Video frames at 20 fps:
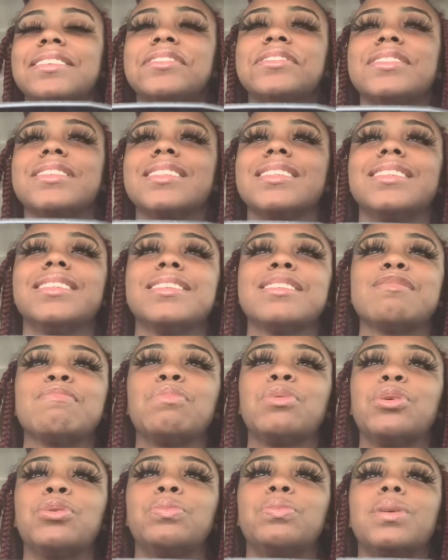Seriously,
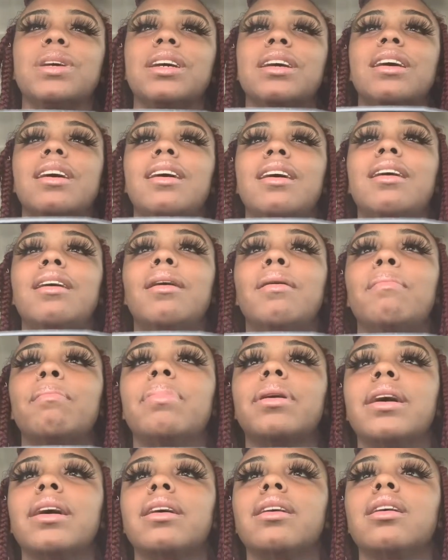just blew
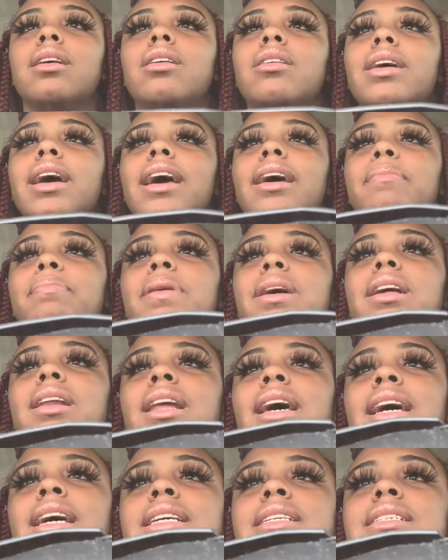me. But, okay, pick a
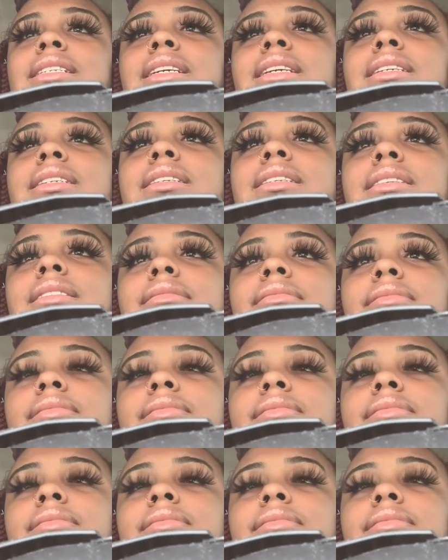lane, sis.